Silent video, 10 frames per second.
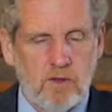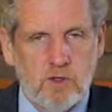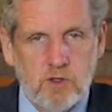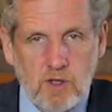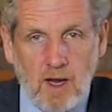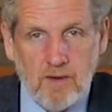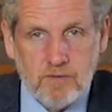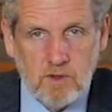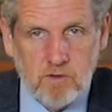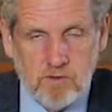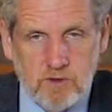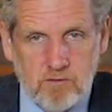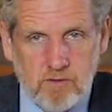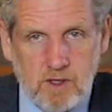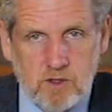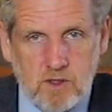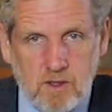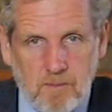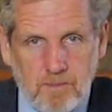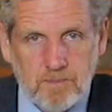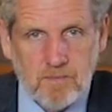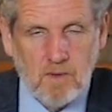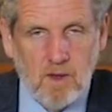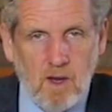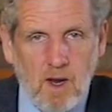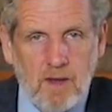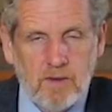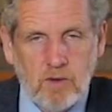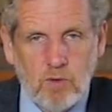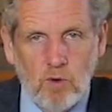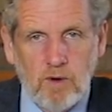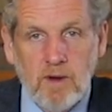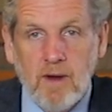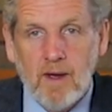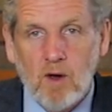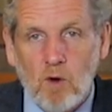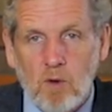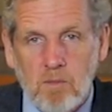this is after the resurrection, and they thought, now